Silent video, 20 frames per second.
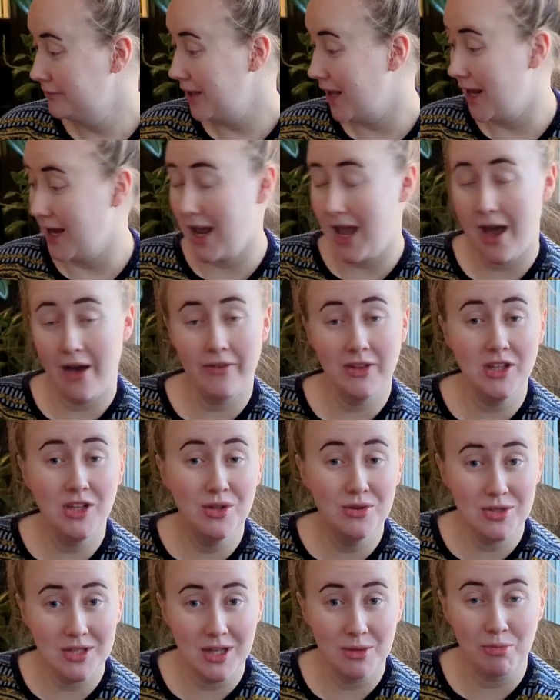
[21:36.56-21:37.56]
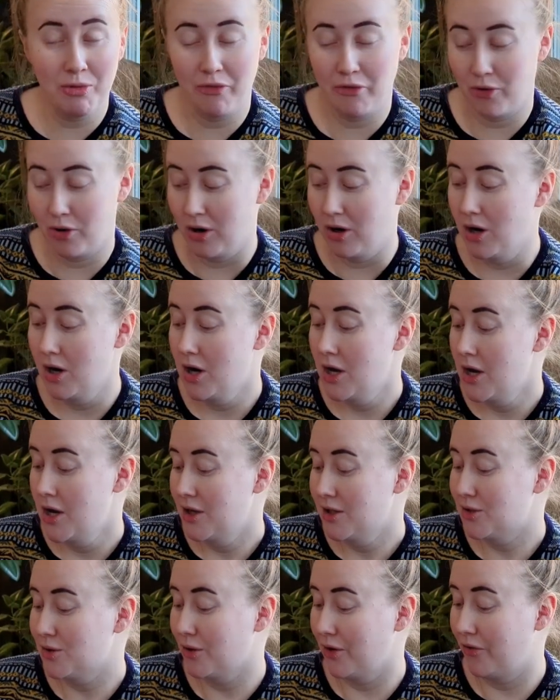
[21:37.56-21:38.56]
and I haven't used it before.
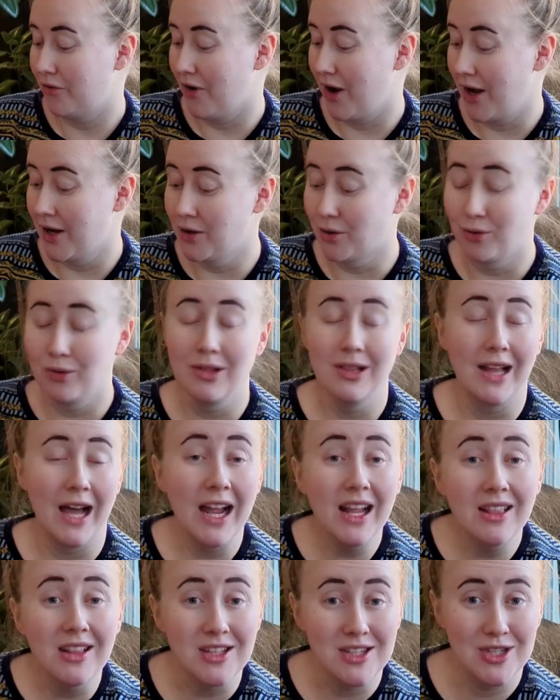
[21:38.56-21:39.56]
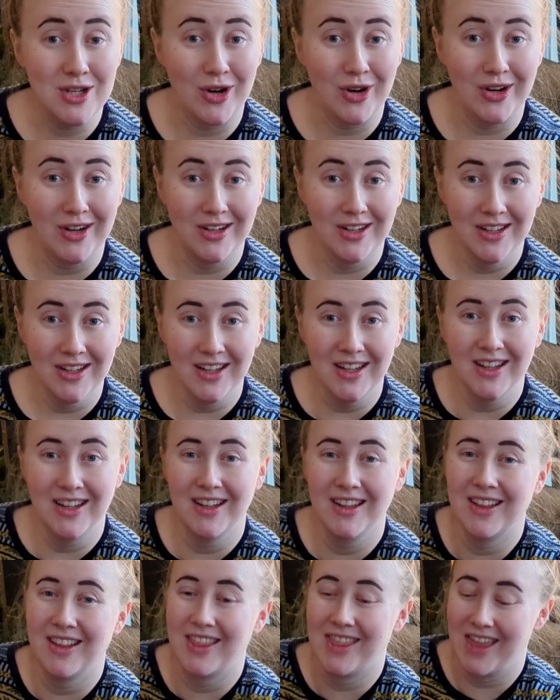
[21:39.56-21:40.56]
So if I don't like this yarn,
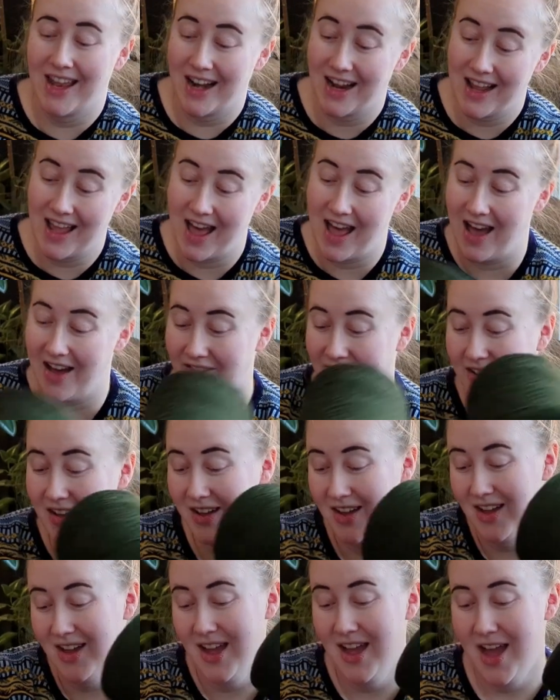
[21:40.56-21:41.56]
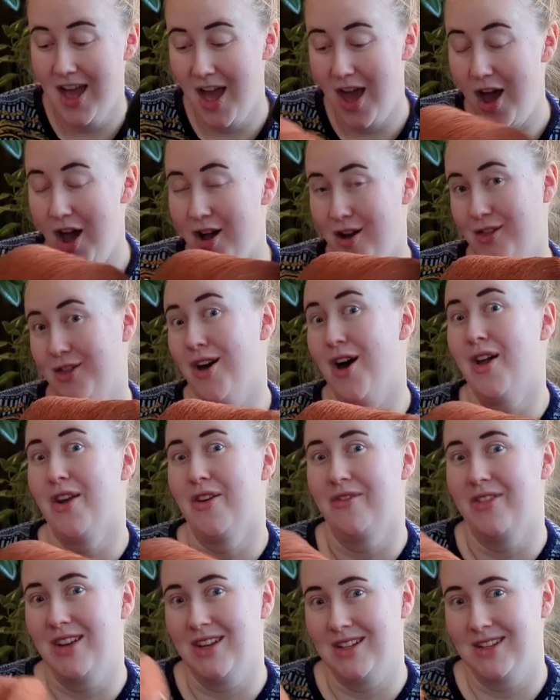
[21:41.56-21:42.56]
then I have a lot
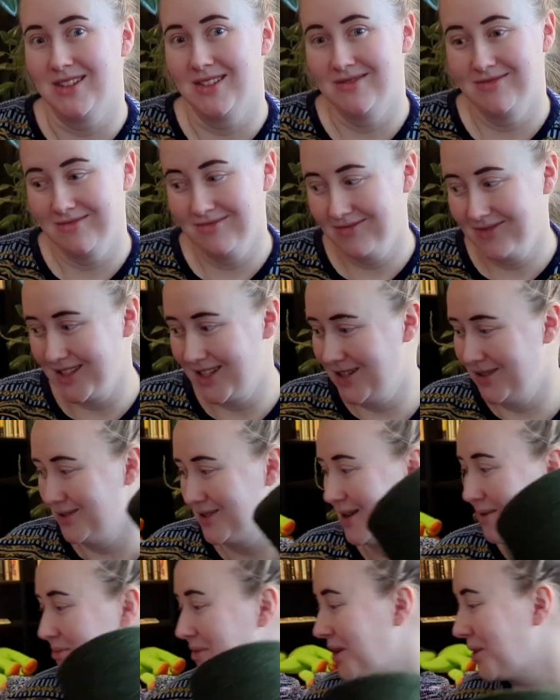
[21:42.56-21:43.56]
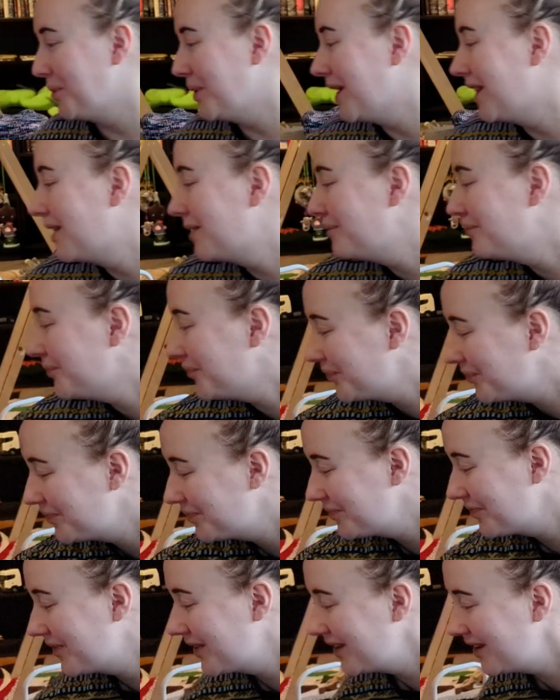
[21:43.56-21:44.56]
of it to do something with.
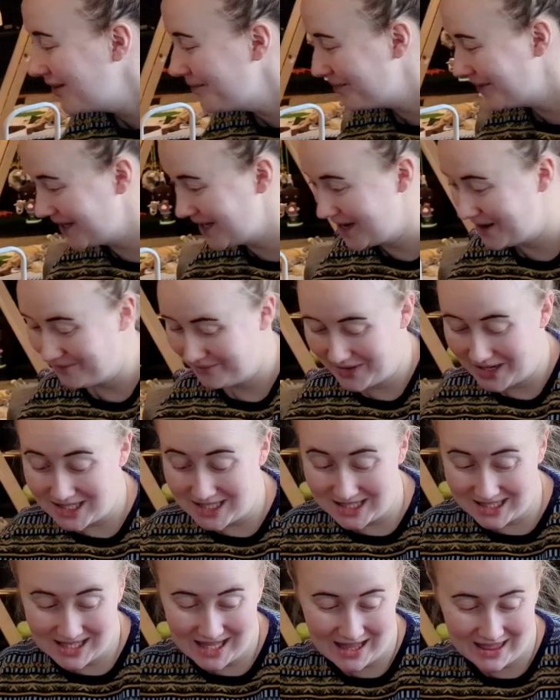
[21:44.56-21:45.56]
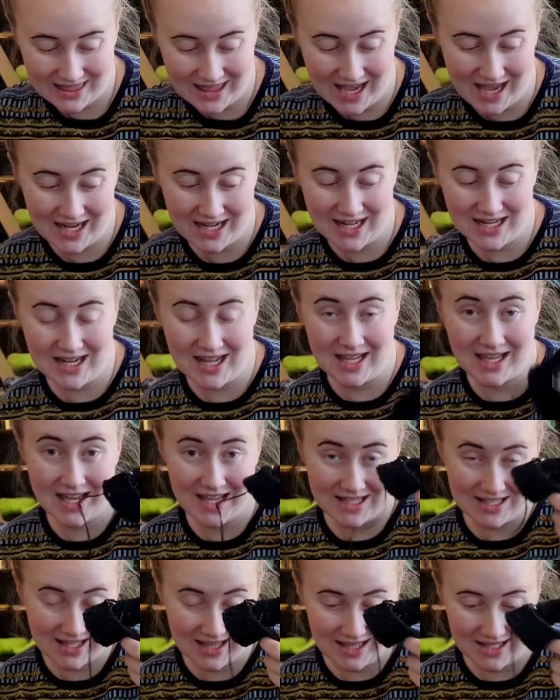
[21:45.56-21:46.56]
But yeah, I did get that, and I
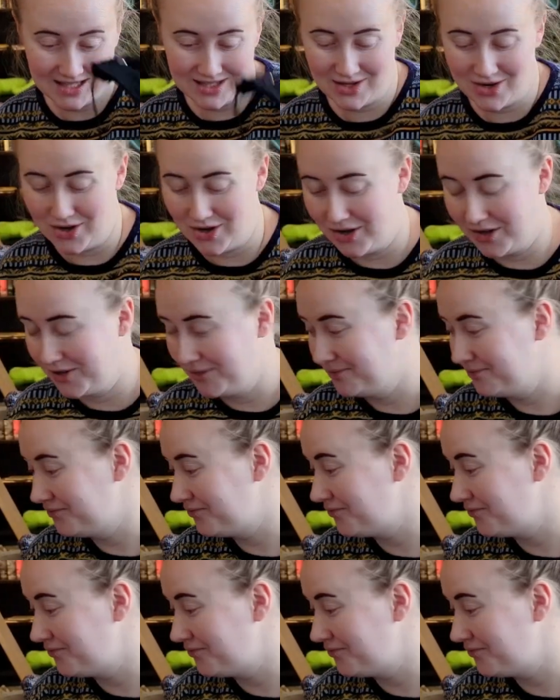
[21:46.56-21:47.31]
casted this on.